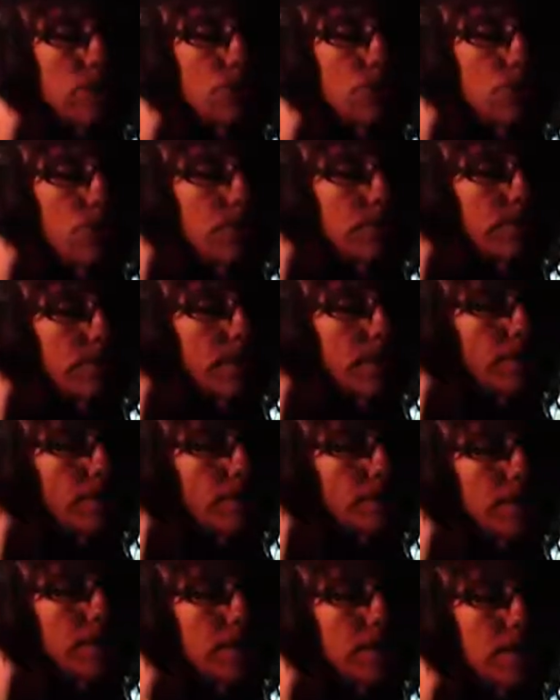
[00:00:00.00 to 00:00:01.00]
control for
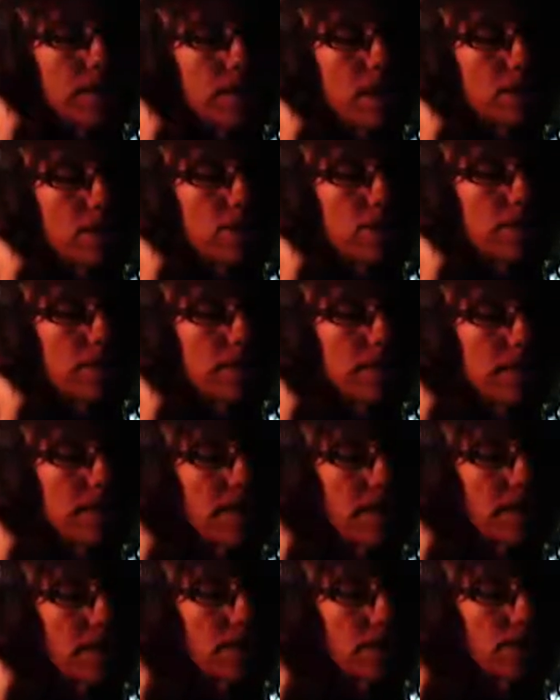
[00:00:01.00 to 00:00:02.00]
other physiological and
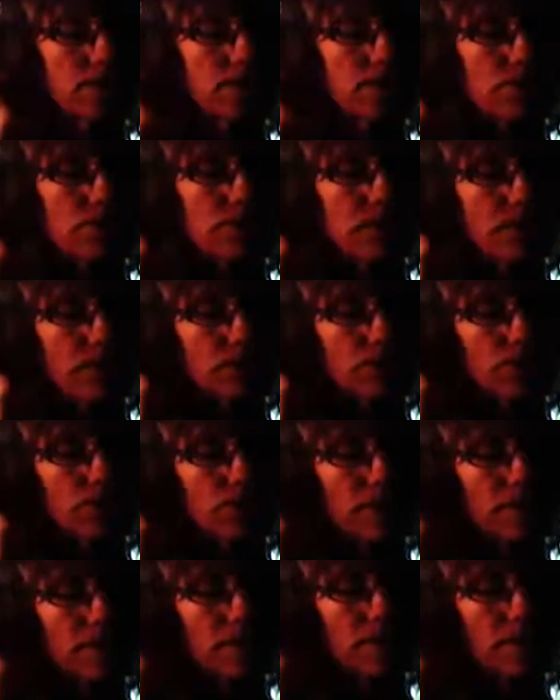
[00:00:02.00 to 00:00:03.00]
psychological
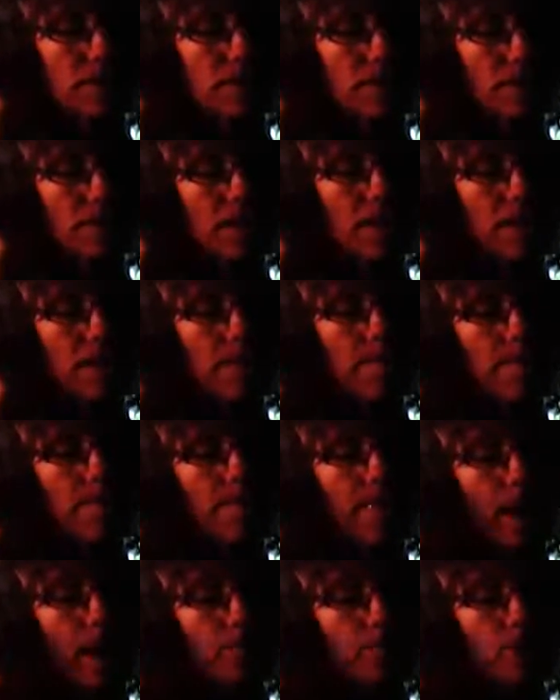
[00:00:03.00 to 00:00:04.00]
characteristics.
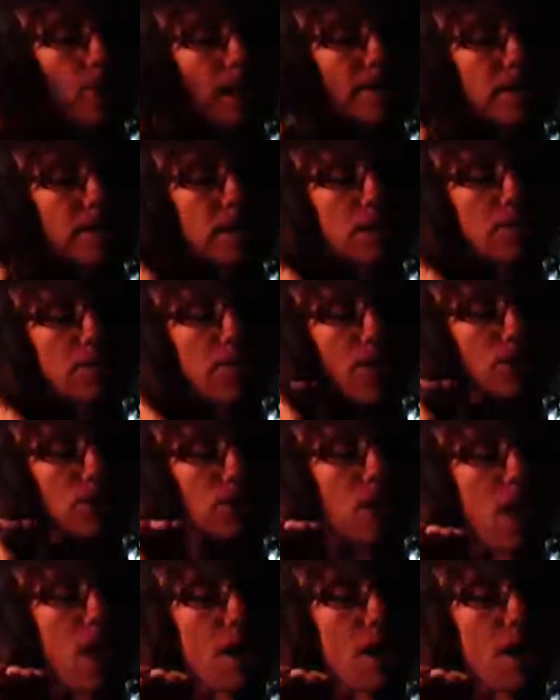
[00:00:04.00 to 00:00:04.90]
At present, the most